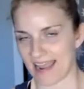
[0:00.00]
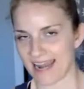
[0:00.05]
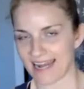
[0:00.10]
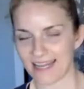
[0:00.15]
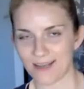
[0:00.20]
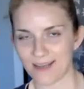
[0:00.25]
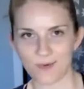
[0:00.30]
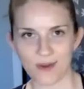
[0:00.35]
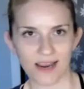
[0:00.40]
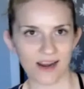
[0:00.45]

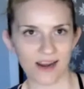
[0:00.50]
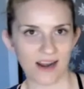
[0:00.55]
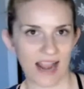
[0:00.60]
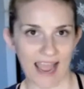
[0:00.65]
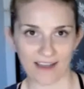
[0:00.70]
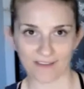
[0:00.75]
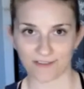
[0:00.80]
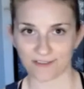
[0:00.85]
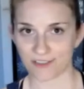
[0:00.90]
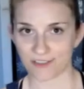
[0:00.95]
Anywhere
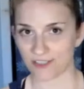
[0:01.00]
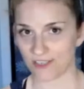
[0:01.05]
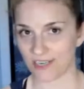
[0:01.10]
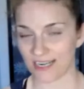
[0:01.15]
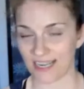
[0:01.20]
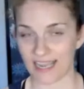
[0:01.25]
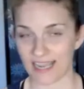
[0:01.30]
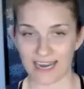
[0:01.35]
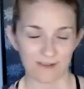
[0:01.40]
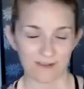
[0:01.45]
after,
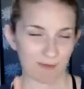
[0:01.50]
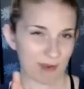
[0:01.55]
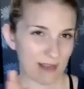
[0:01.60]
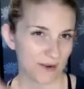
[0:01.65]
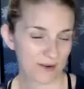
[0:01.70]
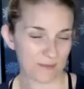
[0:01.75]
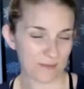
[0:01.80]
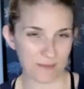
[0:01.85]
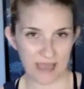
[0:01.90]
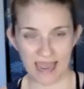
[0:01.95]
again, if we
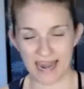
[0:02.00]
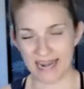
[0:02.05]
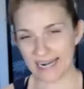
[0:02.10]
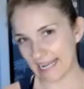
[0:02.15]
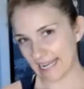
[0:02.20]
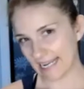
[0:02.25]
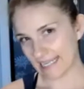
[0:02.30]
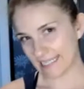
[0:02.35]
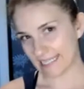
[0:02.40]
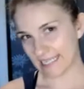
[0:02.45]
go to bed
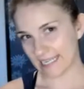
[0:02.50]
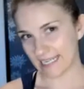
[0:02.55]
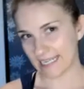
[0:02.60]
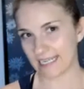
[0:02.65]
at